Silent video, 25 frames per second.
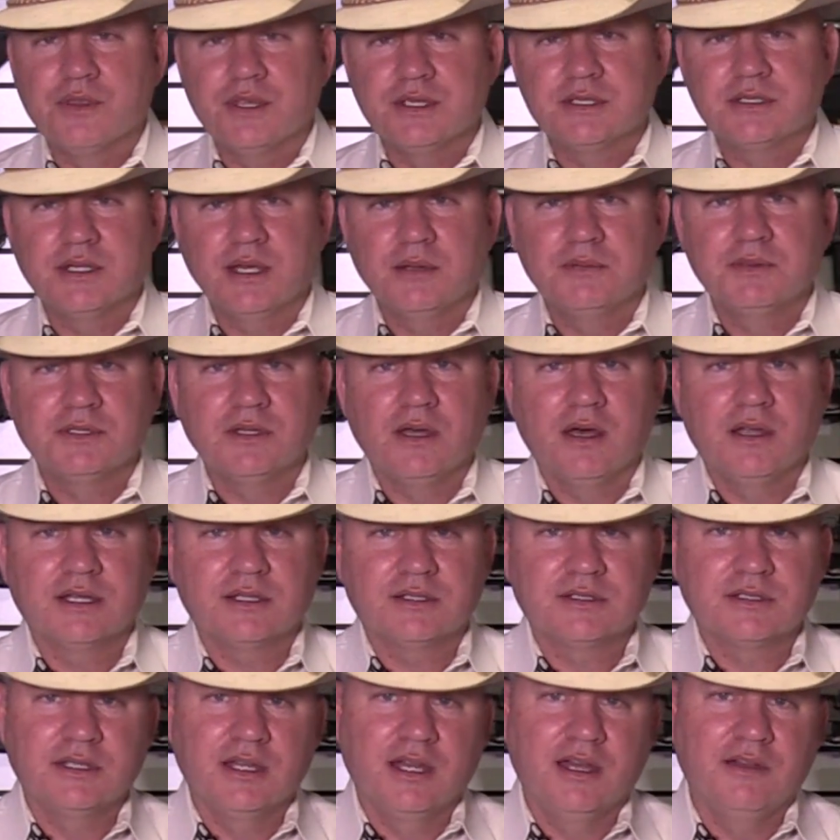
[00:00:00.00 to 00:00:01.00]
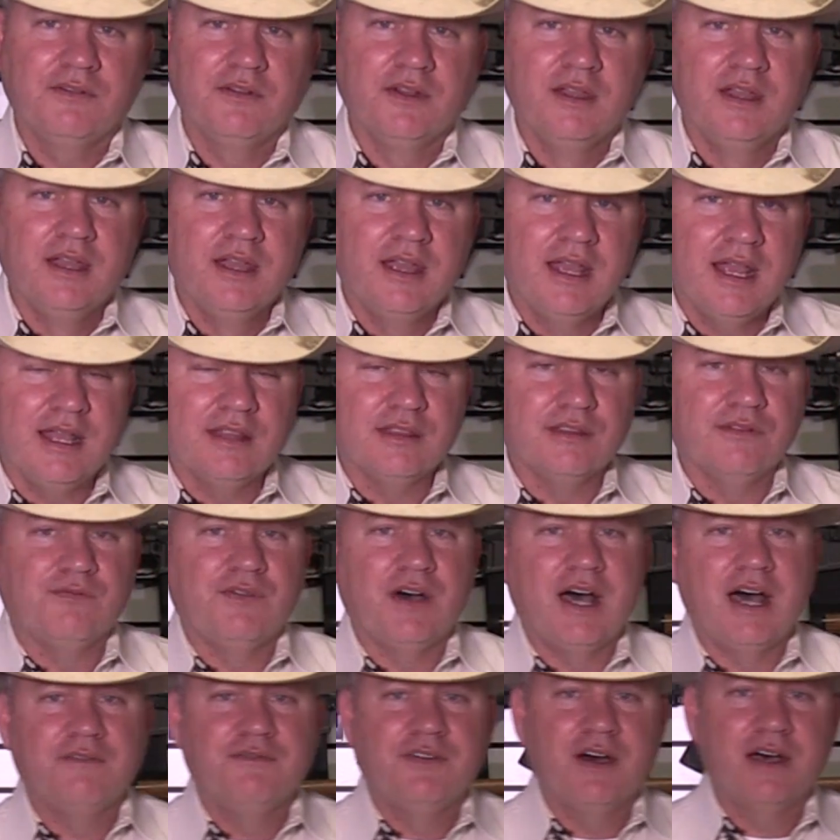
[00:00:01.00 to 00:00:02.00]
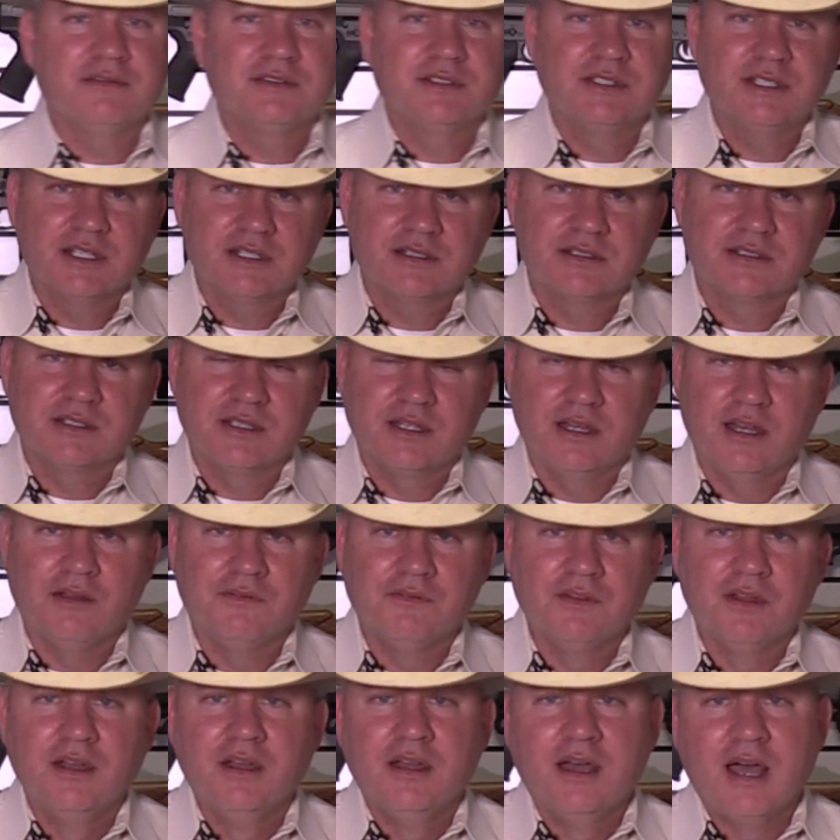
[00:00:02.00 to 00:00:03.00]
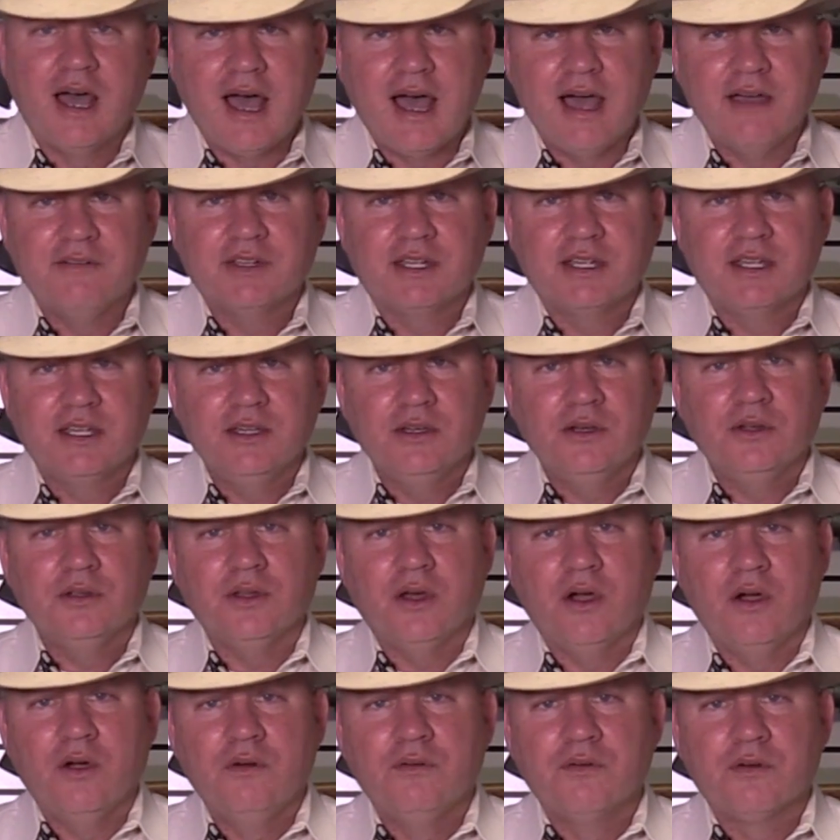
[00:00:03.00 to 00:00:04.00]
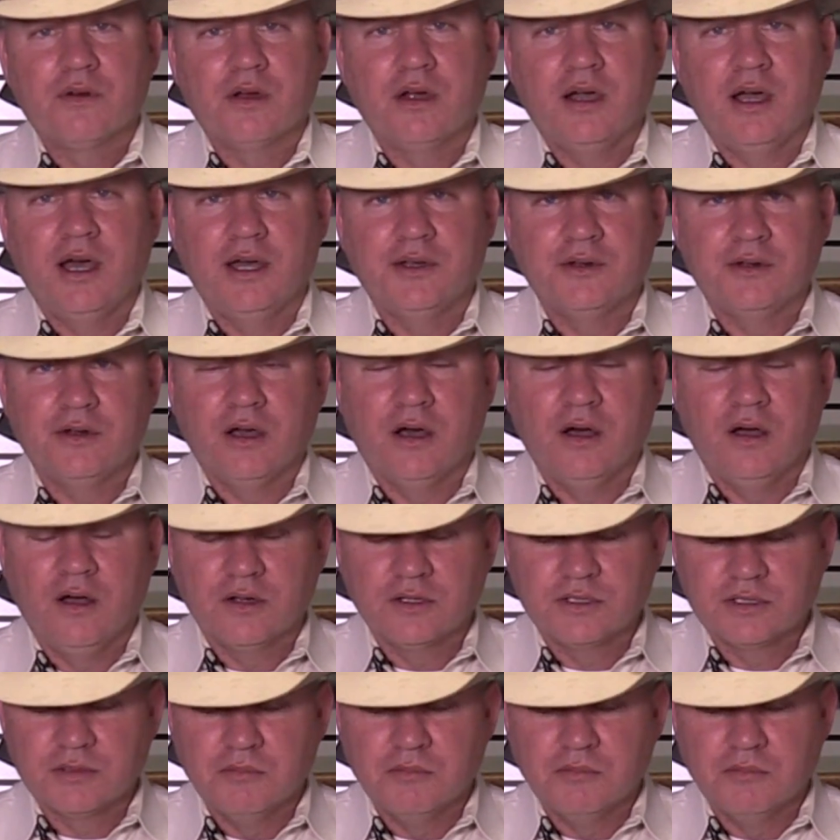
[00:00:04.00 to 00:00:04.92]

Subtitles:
the subsonic stuff and the 5.56 stuff, I've killed over 100 hogs,